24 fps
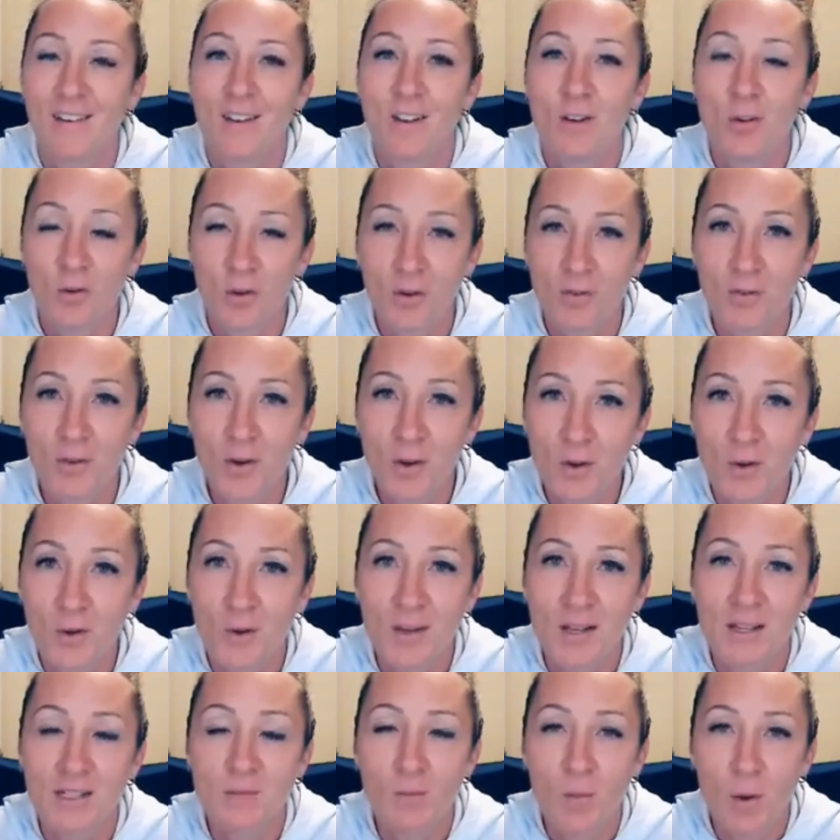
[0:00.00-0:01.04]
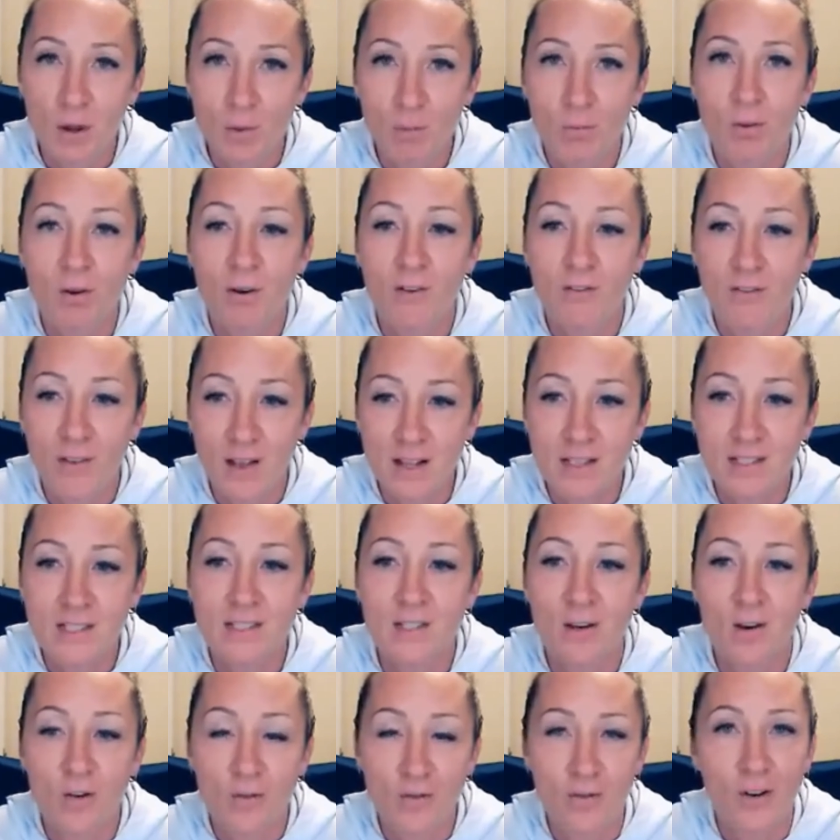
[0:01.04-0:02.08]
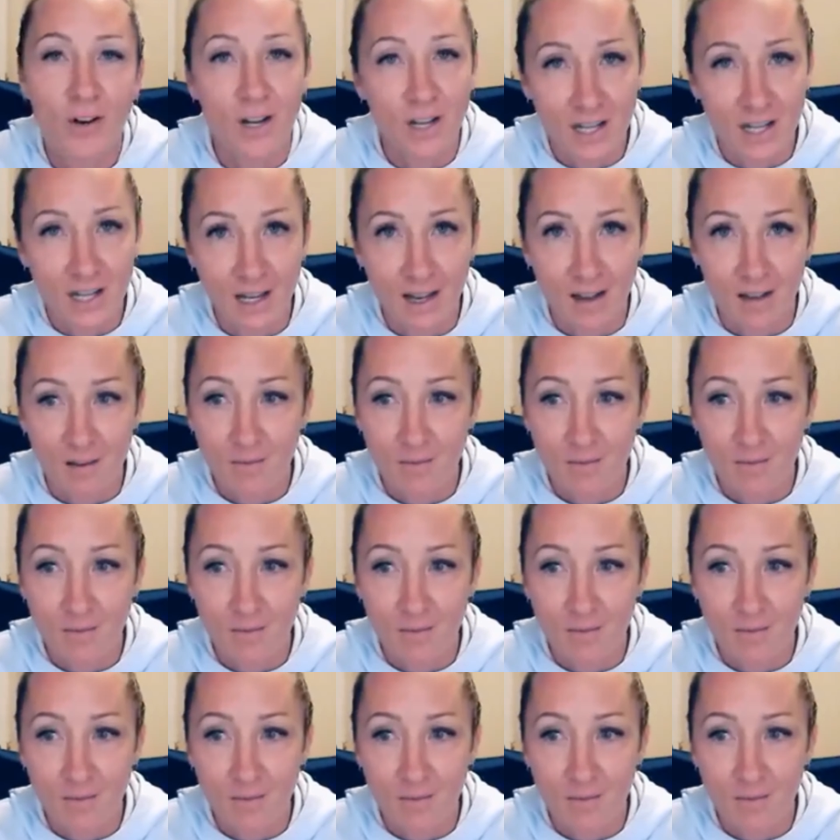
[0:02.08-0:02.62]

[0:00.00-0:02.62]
your food is what prevents overeating.